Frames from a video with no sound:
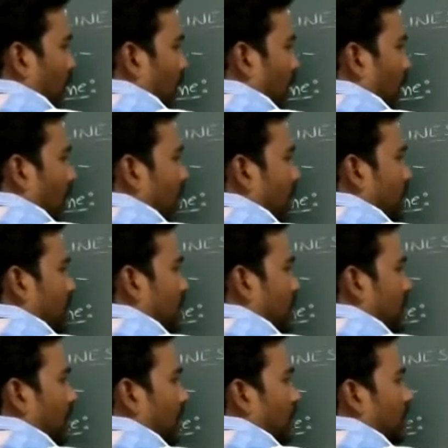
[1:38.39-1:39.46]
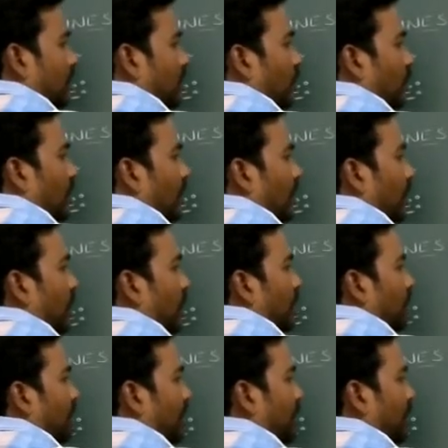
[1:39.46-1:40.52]
And this is also one.
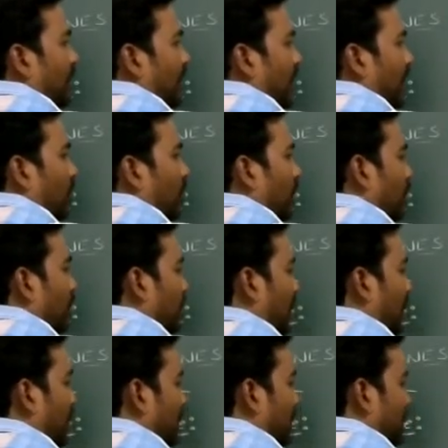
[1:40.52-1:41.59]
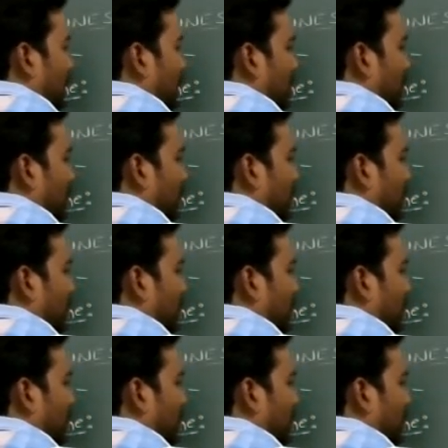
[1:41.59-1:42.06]
Between I am going to represent